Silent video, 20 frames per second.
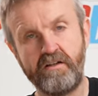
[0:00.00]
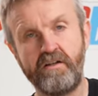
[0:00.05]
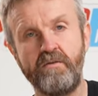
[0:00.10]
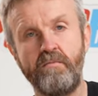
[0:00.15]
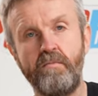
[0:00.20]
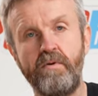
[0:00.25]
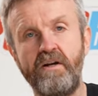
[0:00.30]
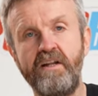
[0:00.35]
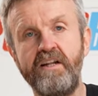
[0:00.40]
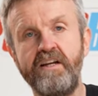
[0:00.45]

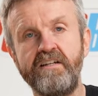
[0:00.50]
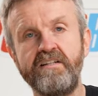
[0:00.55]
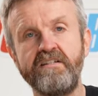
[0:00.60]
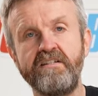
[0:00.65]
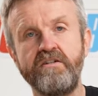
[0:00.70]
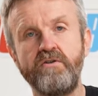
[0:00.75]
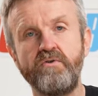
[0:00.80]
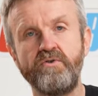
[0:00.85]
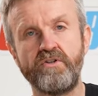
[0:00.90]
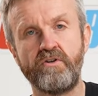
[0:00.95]
completely
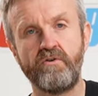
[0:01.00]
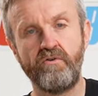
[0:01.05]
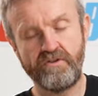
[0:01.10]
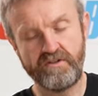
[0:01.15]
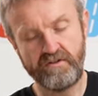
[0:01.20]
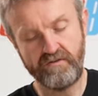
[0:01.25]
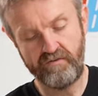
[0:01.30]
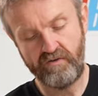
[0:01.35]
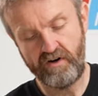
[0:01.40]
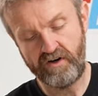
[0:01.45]
seals across
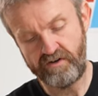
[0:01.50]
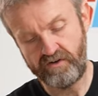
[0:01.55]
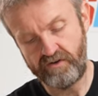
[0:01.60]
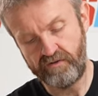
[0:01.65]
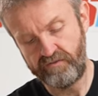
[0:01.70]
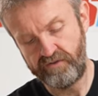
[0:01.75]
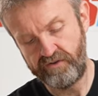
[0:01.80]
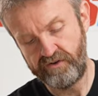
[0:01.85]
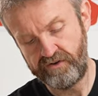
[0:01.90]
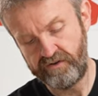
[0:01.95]
the front
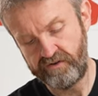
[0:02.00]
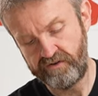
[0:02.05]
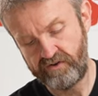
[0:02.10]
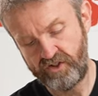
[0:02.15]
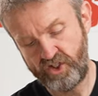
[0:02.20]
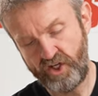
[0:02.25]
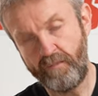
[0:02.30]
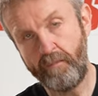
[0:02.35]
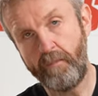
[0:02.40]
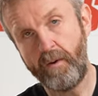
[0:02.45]
of the
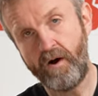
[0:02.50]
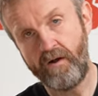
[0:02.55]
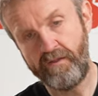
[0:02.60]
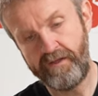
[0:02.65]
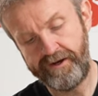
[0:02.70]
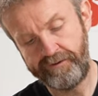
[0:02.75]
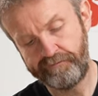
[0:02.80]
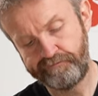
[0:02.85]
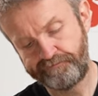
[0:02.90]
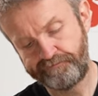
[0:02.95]
chin bar there.